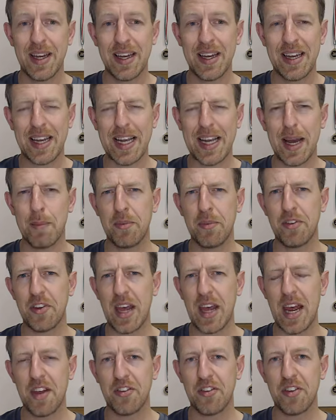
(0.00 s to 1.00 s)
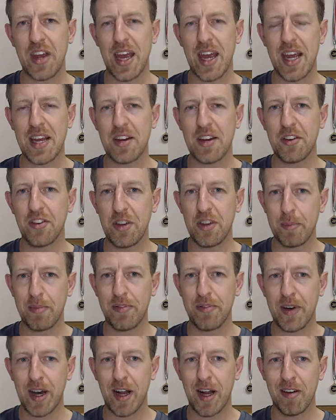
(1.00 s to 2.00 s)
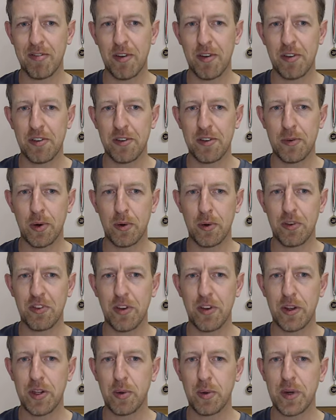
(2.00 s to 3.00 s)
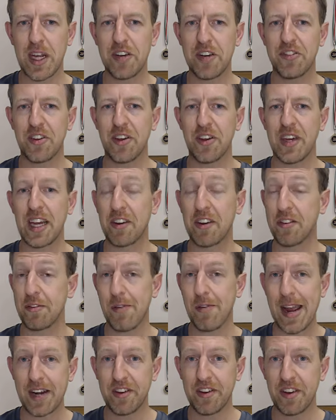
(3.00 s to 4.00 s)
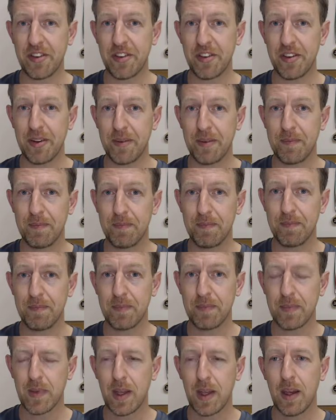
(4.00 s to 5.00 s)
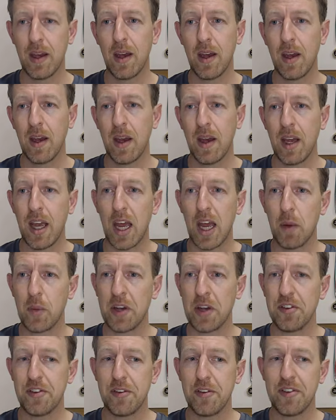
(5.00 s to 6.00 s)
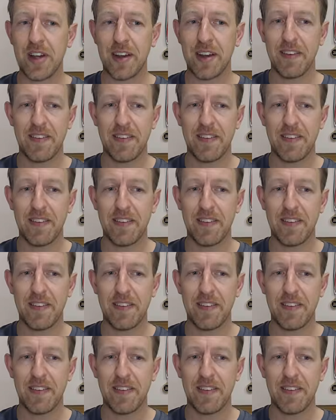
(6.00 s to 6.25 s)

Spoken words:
It comes as a zip file first of all, so you'll need to extract it. And once you've done